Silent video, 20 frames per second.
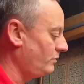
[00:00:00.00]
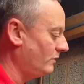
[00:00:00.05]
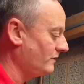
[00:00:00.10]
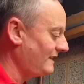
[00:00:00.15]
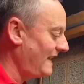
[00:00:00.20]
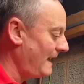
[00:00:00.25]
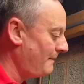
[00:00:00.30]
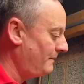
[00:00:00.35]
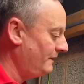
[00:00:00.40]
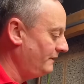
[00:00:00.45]

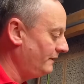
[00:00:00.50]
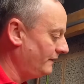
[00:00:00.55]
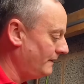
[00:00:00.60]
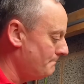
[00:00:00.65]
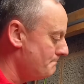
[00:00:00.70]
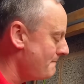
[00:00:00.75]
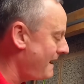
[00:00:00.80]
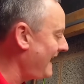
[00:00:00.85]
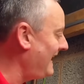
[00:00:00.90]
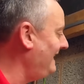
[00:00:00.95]
what's happened at the
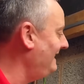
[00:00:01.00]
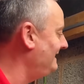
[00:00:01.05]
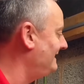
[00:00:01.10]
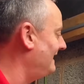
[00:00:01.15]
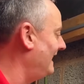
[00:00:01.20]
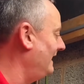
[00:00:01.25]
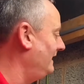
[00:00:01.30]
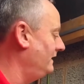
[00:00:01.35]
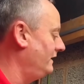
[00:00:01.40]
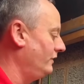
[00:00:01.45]

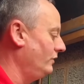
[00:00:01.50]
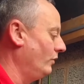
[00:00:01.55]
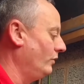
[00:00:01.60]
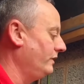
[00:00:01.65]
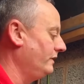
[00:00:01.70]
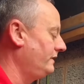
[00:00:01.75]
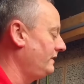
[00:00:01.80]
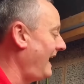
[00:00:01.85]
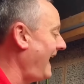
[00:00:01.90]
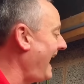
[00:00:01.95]
mains end in
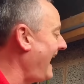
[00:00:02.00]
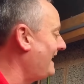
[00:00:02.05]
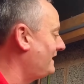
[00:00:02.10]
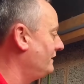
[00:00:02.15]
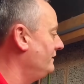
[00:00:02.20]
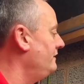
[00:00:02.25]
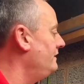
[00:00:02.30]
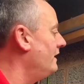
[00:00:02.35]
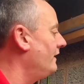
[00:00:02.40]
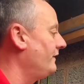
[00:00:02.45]
order to add
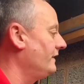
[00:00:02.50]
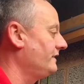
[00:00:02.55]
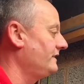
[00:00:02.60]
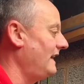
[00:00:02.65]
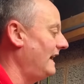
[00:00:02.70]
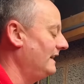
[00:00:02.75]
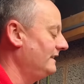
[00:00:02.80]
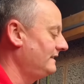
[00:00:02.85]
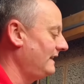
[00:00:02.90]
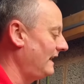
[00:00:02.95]
another
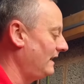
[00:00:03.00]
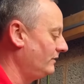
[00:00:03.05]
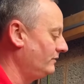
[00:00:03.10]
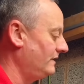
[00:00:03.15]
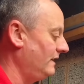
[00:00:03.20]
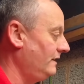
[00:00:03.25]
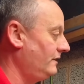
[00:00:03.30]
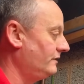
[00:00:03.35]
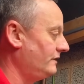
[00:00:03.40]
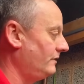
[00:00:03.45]
set of
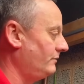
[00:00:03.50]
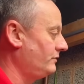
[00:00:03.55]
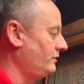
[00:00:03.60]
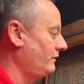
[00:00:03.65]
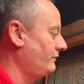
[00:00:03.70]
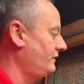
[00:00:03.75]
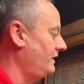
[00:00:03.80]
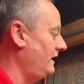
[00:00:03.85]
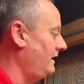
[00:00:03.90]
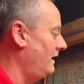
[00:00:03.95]
tails in, because there was
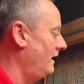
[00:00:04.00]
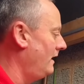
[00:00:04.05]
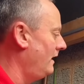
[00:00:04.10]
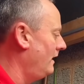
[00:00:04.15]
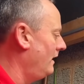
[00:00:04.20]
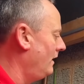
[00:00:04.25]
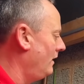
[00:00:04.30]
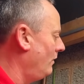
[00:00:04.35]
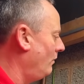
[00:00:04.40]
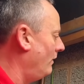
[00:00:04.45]
obviously
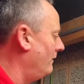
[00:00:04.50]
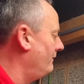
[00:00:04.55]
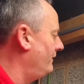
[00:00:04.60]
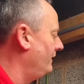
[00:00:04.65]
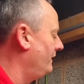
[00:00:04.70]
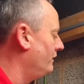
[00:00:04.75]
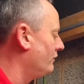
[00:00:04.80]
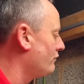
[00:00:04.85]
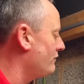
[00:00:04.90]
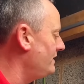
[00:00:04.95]
one
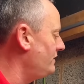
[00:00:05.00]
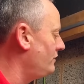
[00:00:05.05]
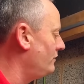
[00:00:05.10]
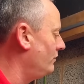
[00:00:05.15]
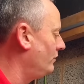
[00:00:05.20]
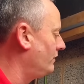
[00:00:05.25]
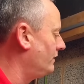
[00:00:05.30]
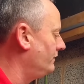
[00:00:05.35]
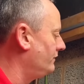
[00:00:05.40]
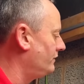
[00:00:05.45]
for the
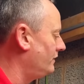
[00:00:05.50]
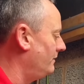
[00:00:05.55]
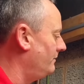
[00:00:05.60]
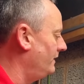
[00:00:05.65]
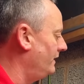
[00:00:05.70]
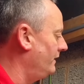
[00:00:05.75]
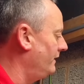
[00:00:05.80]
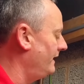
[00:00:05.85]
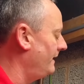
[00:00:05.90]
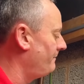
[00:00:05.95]
original
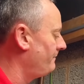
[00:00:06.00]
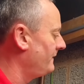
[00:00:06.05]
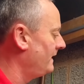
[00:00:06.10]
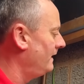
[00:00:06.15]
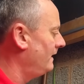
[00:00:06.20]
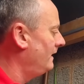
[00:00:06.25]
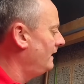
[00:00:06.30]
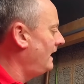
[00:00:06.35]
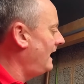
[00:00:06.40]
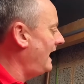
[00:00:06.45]
consumer unit.
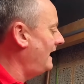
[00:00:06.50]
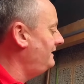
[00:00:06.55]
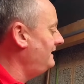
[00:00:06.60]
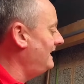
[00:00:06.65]
And